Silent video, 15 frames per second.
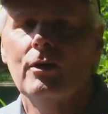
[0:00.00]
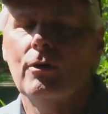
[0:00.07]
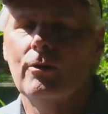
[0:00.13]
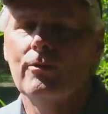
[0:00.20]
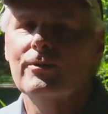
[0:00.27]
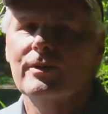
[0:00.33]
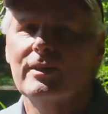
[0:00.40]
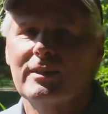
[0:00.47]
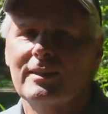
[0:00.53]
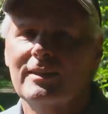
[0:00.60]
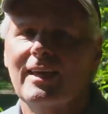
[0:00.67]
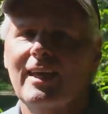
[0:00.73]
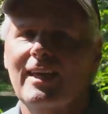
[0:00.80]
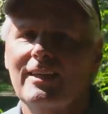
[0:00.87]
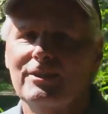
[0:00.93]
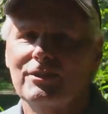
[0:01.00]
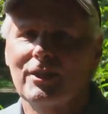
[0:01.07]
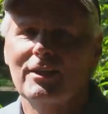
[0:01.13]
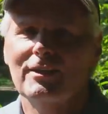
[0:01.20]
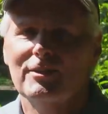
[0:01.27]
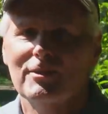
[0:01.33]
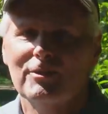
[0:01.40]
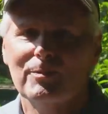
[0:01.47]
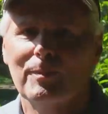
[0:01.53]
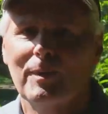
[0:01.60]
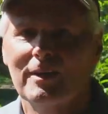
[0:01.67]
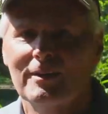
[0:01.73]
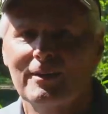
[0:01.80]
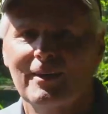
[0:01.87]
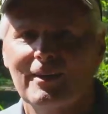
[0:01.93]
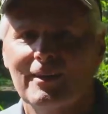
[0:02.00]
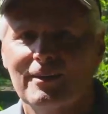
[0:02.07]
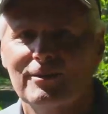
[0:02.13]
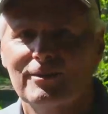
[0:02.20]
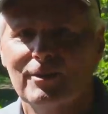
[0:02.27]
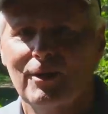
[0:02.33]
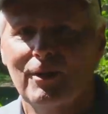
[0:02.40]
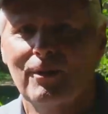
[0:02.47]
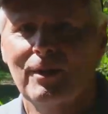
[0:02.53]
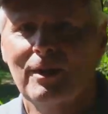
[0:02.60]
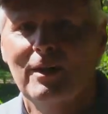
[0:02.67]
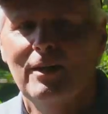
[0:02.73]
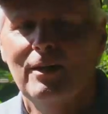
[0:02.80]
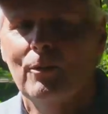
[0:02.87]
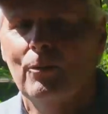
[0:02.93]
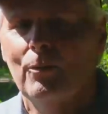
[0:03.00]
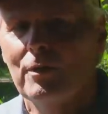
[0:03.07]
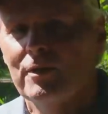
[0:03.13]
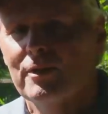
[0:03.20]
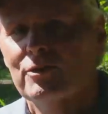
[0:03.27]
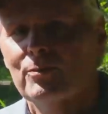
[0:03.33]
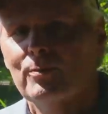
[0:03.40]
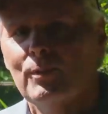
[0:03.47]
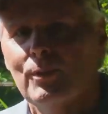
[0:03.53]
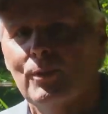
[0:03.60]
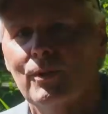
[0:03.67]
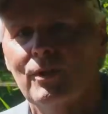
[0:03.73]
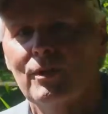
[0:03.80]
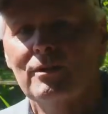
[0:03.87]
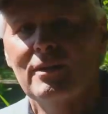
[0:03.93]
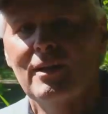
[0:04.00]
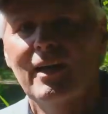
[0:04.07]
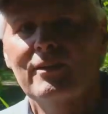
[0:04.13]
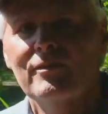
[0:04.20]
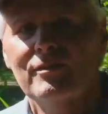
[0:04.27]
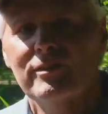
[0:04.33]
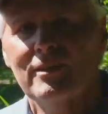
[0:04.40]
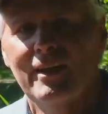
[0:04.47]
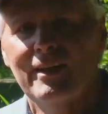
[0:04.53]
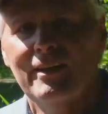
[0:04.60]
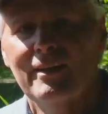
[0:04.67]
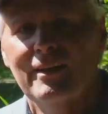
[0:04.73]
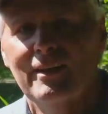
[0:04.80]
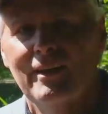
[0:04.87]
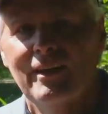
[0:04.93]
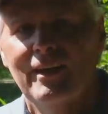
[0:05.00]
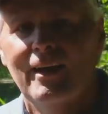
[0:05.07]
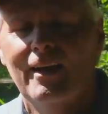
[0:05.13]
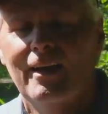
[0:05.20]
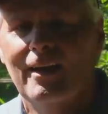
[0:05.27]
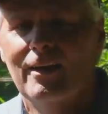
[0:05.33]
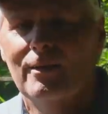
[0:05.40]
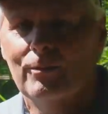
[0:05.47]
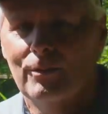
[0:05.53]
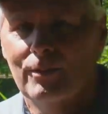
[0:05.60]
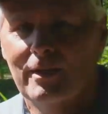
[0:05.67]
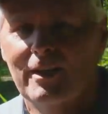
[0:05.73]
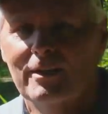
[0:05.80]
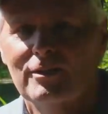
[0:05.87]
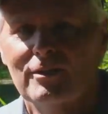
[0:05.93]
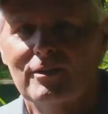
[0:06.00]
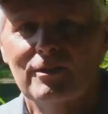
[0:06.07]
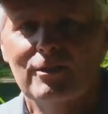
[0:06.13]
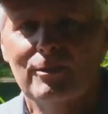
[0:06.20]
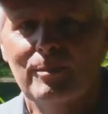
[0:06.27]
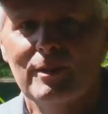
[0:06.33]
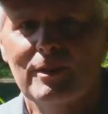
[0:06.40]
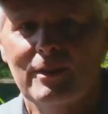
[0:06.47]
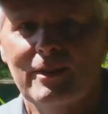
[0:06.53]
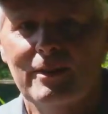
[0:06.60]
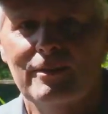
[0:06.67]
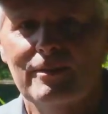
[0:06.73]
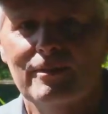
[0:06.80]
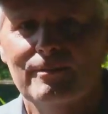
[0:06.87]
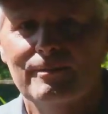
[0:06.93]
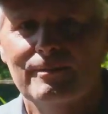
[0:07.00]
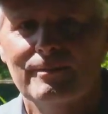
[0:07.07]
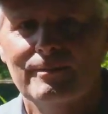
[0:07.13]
hopefully today changes my luck. So we'll explore Lost Lake and we'll catch you a little bit later.